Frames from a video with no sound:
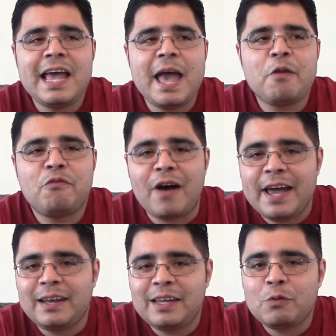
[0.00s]
And
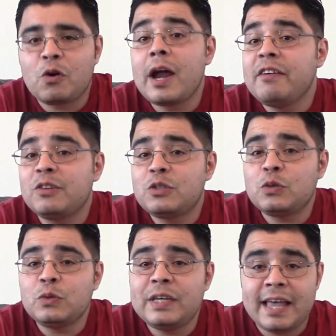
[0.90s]
finally we were able
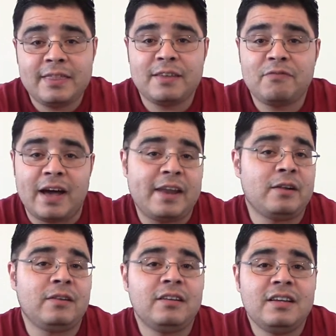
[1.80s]
to get the
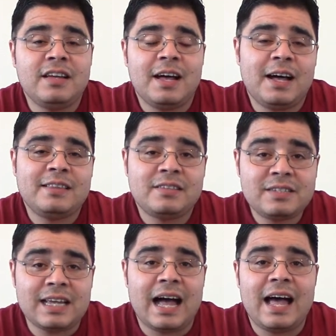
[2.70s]
final uh,
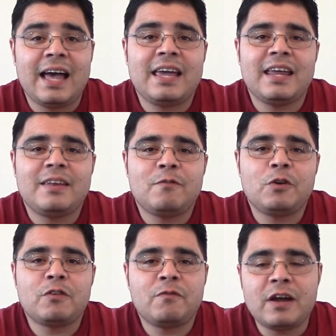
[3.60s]
design and
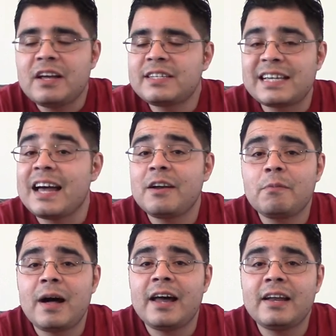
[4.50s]
we were very excited
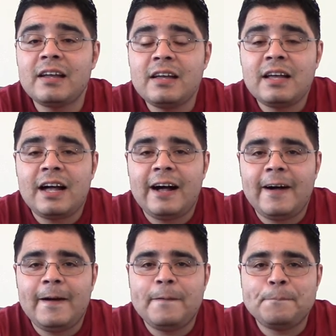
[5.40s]
about it.
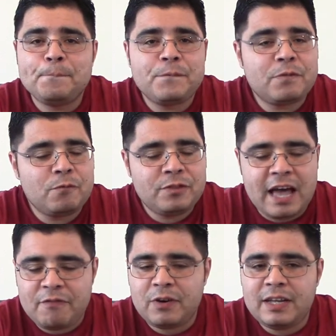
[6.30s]
Um,
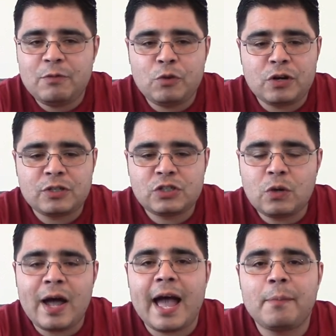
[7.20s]
definitely we are
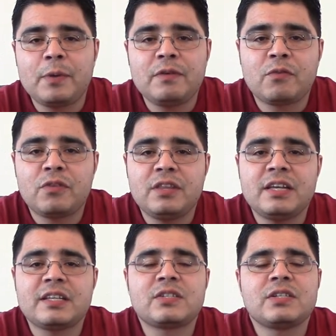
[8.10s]
so happy for
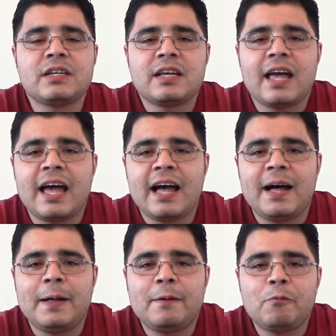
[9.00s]
this.
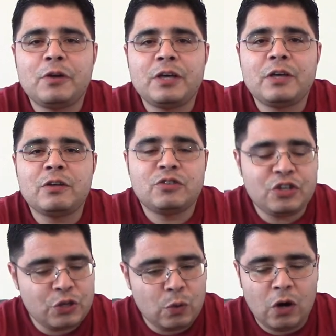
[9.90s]
Uh, we
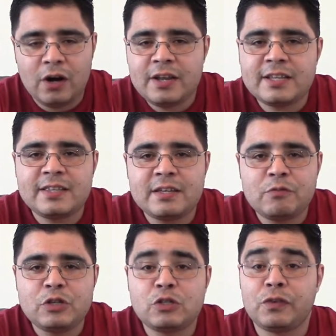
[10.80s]
continue on.
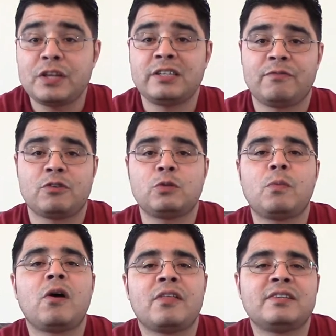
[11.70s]
We just finished the first
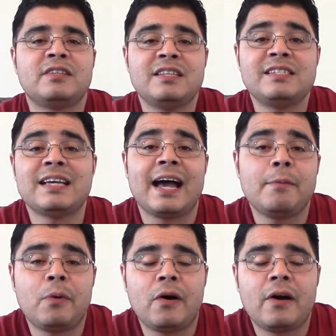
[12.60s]
part, that's the
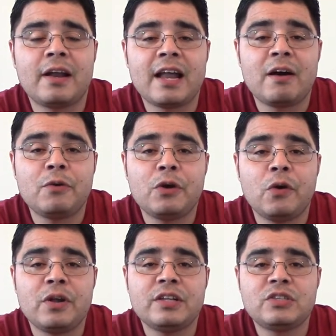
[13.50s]
design part, and now we're
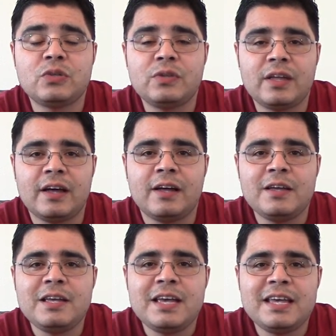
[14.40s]
going into the,
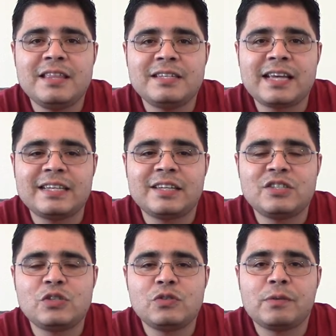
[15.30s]
in this case,
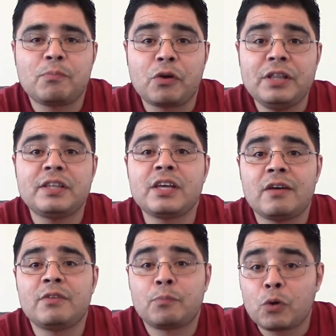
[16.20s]
into the printing
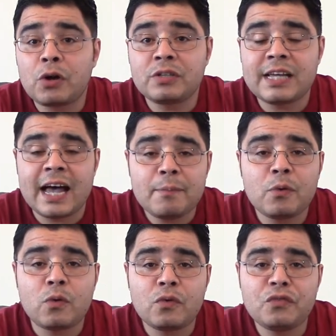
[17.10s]
of the prototype
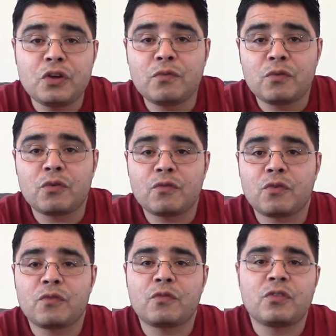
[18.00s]
or, you know, for,
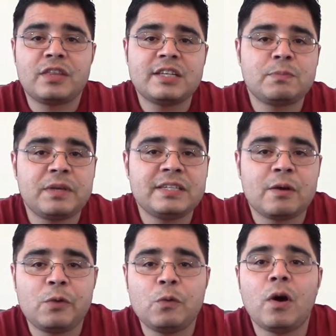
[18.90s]
for, for this piece
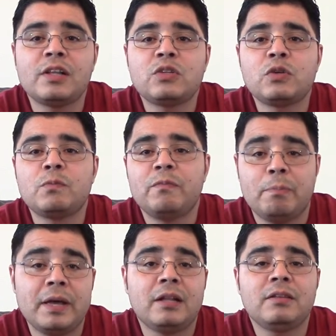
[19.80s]
that we want to
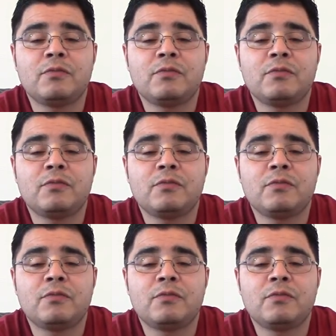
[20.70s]
build